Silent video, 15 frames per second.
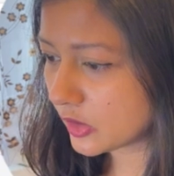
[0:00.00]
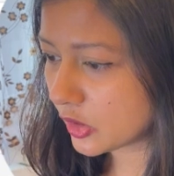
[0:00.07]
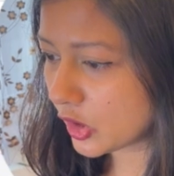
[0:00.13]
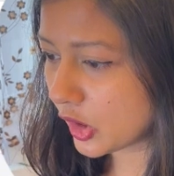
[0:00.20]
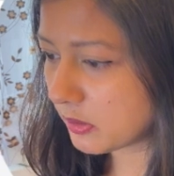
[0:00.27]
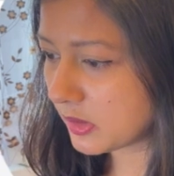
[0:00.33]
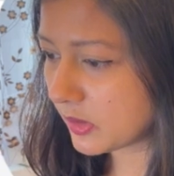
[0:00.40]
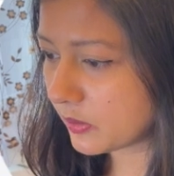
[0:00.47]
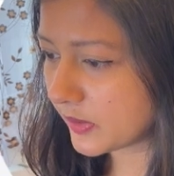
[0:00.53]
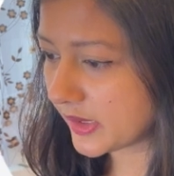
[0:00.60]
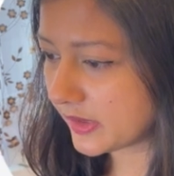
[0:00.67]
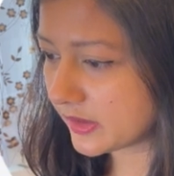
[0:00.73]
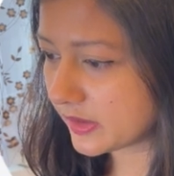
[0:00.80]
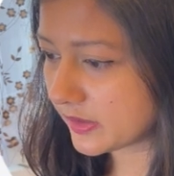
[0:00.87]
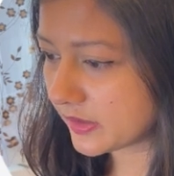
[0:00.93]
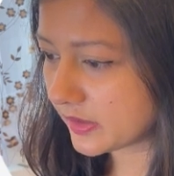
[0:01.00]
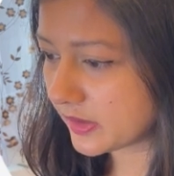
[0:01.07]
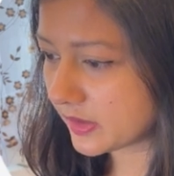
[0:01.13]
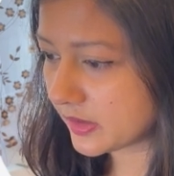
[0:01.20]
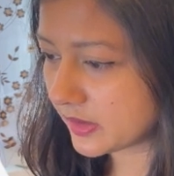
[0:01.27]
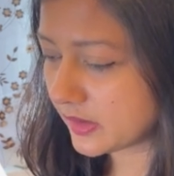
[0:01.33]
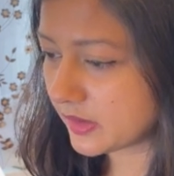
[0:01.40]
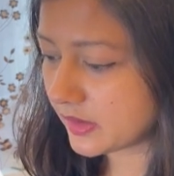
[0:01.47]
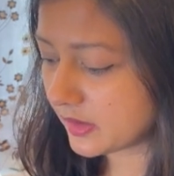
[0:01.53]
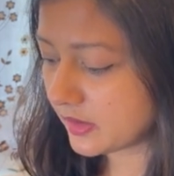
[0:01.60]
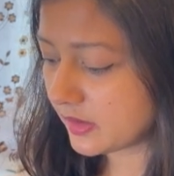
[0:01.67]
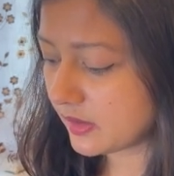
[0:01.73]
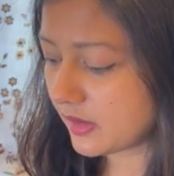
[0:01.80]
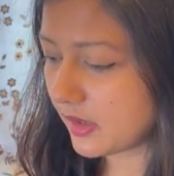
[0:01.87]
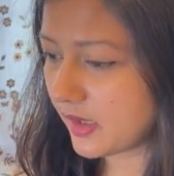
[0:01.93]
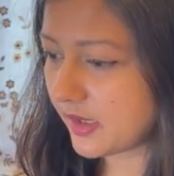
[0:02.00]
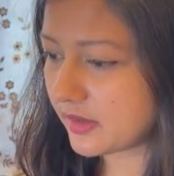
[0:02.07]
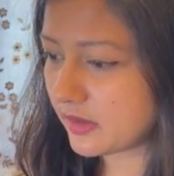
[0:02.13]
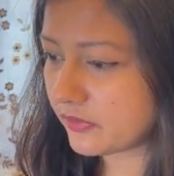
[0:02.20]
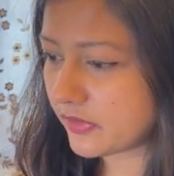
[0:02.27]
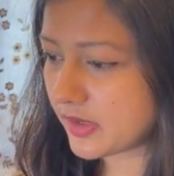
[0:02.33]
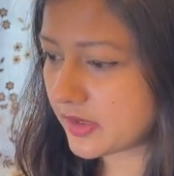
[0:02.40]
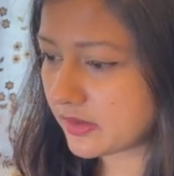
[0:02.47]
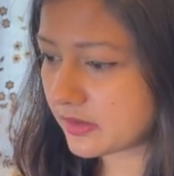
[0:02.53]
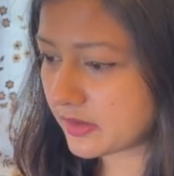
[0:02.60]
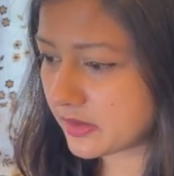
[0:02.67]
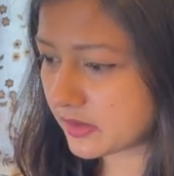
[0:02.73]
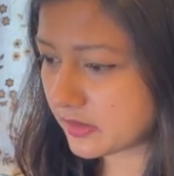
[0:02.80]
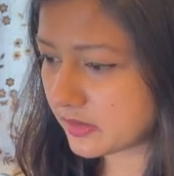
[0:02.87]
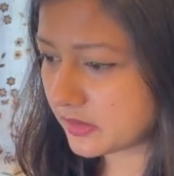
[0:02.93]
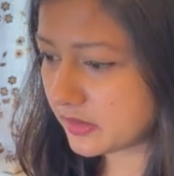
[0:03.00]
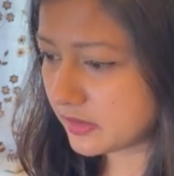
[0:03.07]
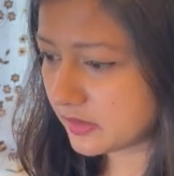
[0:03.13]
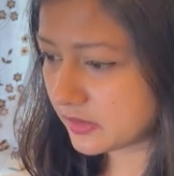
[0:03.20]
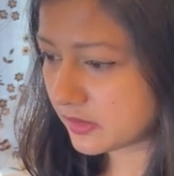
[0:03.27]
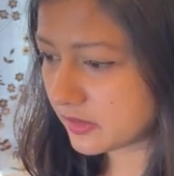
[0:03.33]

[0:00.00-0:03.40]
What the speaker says: comma weight, and if I return